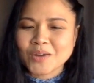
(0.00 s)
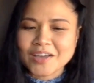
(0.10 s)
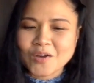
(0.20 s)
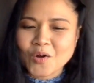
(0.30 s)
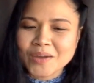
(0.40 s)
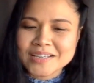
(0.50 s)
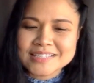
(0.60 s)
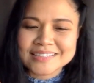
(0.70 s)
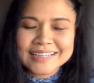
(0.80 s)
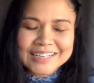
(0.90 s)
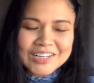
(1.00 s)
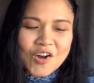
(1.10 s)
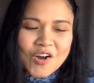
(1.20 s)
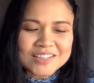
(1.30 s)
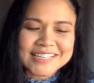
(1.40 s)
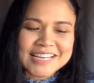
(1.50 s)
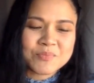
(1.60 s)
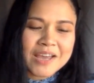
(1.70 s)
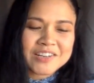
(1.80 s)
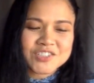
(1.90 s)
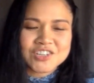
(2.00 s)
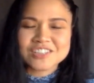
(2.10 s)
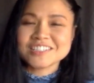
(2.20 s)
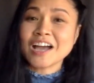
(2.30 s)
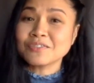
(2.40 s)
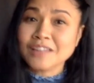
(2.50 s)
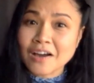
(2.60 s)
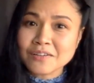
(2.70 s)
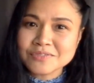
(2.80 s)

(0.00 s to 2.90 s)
This is what I always call a stage manager tough